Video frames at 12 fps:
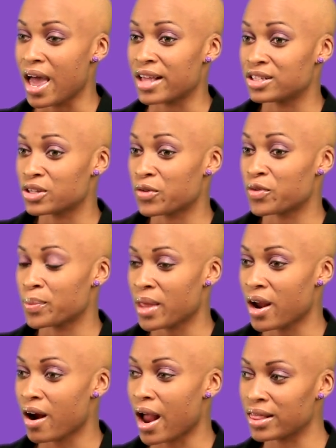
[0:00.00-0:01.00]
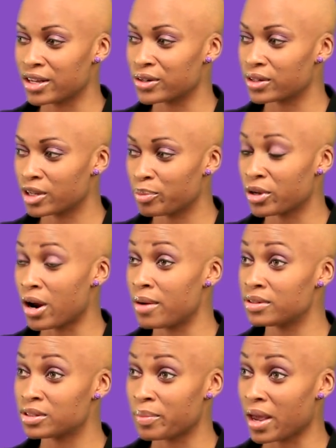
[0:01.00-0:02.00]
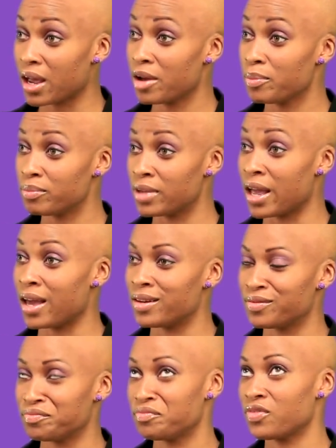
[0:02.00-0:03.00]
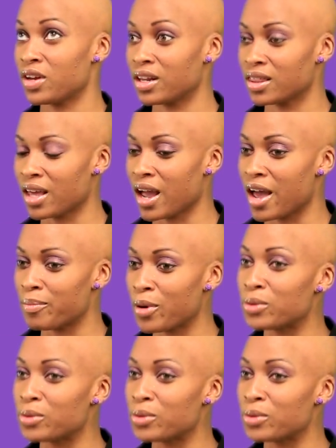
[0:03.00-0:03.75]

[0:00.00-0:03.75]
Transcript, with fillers: And so from there, I literally put on some makeup. And funny thing, I